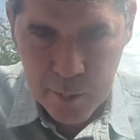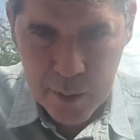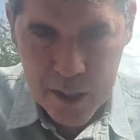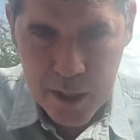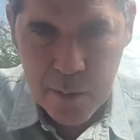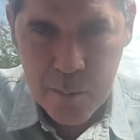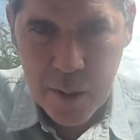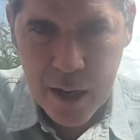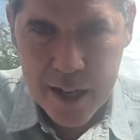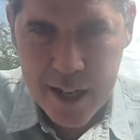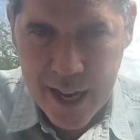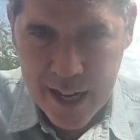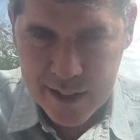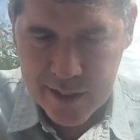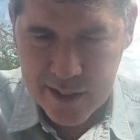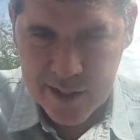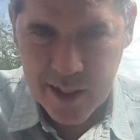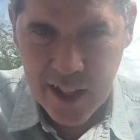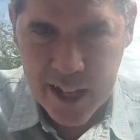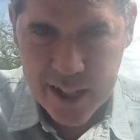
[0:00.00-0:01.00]
in my
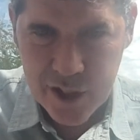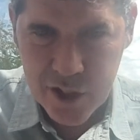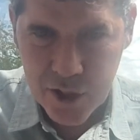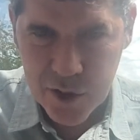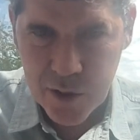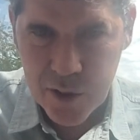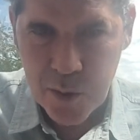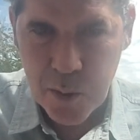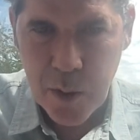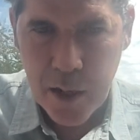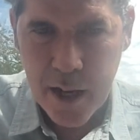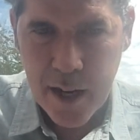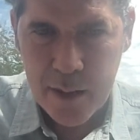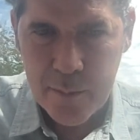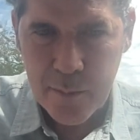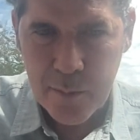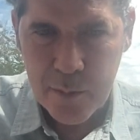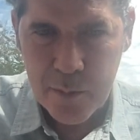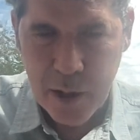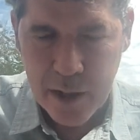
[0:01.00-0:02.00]
next lectures, when
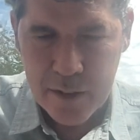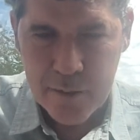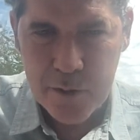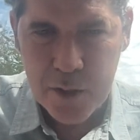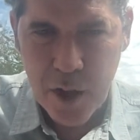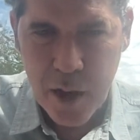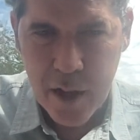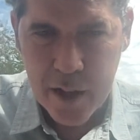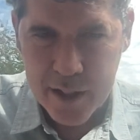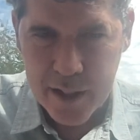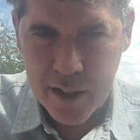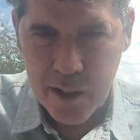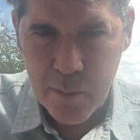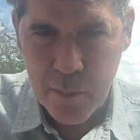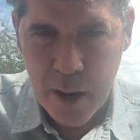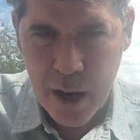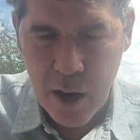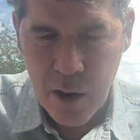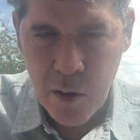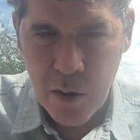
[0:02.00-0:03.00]
I'm kind of talking
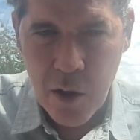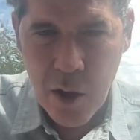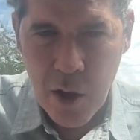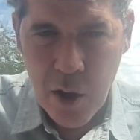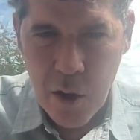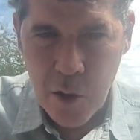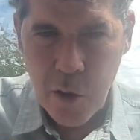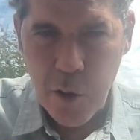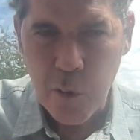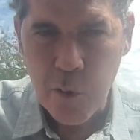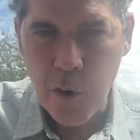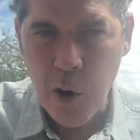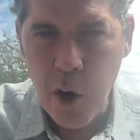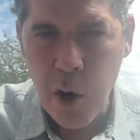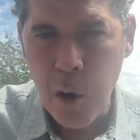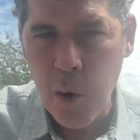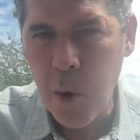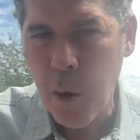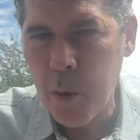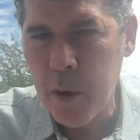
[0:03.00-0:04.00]
about The
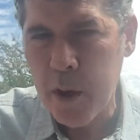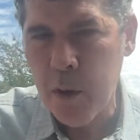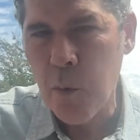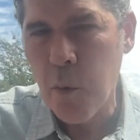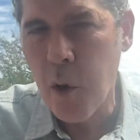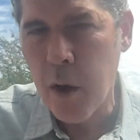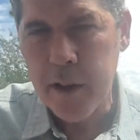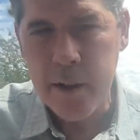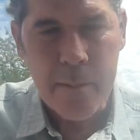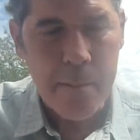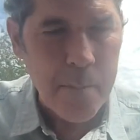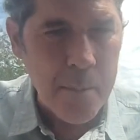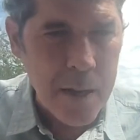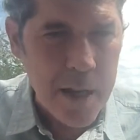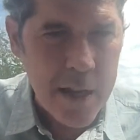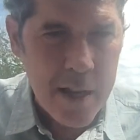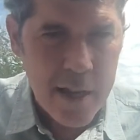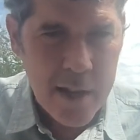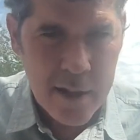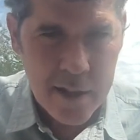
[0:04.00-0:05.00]
Road and what it
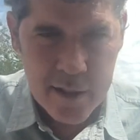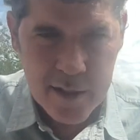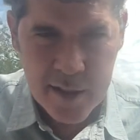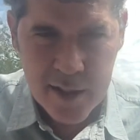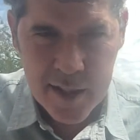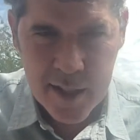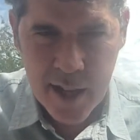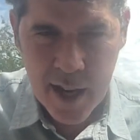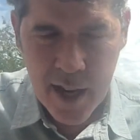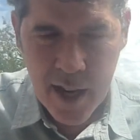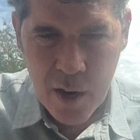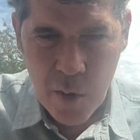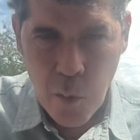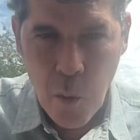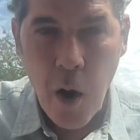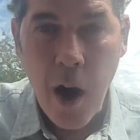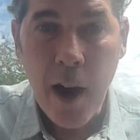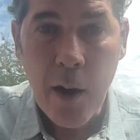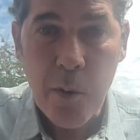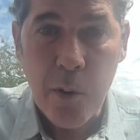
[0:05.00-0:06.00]
means,
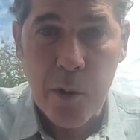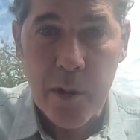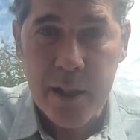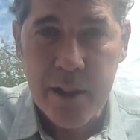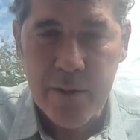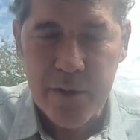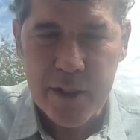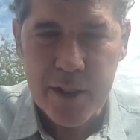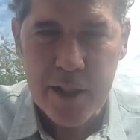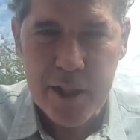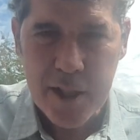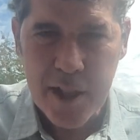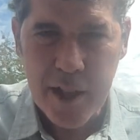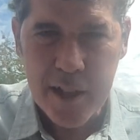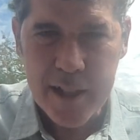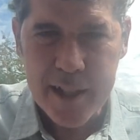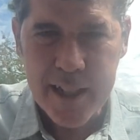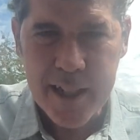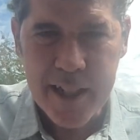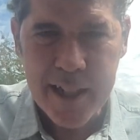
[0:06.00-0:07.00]
why we're even
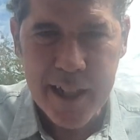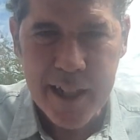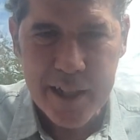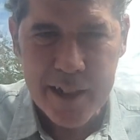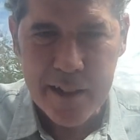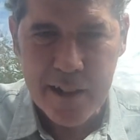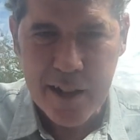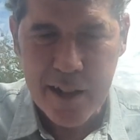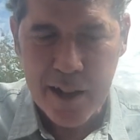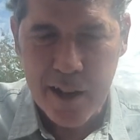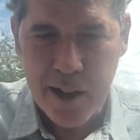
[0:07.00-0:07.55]
studying it,